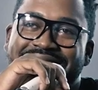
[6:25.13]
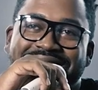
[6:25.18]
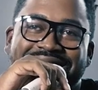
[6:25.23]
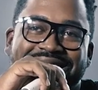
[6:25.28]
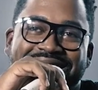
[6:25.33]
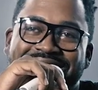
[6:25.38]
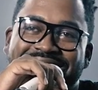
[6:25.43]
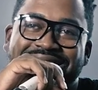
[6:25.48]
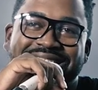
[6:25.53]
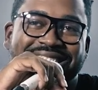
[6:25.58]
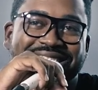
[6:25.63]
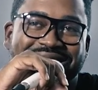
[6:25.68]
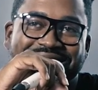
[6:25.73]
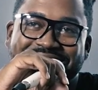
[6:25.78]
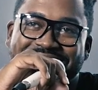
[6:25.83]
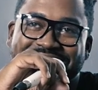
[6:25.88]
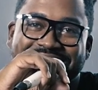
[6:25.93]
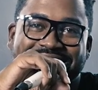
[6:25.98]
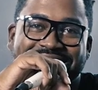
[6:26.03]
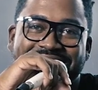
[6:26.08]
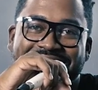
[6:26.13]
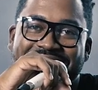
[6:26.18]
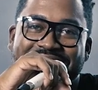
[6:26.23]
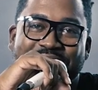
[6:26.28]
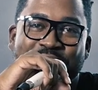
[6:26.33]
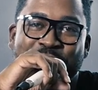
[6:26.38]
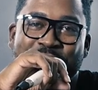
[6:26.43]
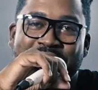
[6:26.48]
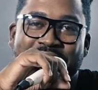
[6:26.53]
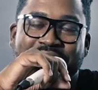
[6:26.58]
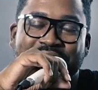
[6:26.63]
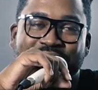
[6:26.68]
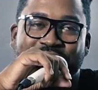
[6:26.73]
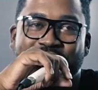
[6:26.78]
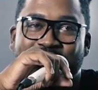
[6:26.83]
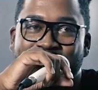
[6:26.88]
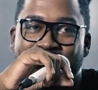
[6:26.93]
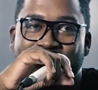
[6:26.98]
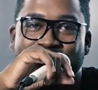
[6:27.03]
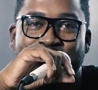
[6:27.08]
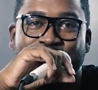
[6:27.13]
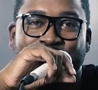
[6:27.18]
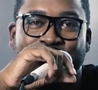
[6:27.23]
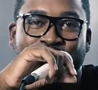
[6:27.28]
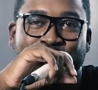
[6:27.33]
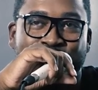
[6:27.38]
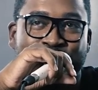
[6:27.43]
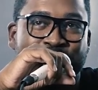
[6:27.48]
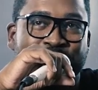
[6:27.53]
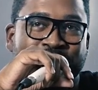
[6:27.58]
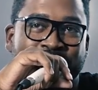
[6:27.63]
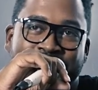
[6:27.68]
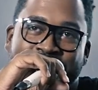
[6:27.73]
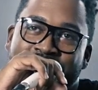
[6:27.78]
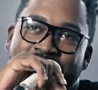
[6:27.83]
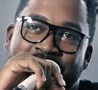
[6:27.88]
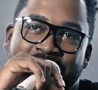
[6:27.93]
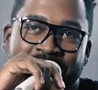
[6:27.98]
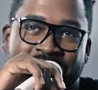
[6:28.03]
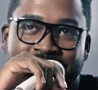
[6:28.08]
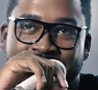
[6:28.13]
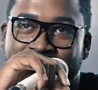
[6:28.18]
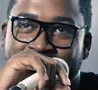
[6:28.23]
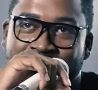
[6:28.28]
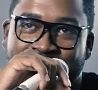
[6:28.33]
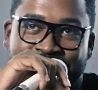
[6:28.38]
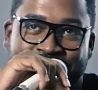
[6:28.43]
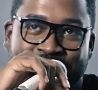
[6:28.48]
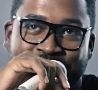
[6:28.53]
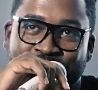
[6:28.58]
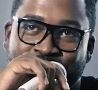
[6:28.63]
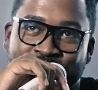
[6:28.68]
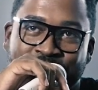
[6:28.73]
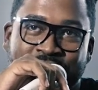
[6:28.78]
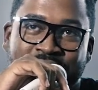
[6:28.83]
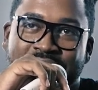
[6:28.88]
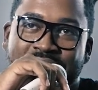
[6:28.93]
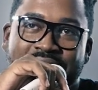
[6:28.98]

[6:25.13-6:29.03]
You know what I'm saying? I mean, I started off on the music side of things, so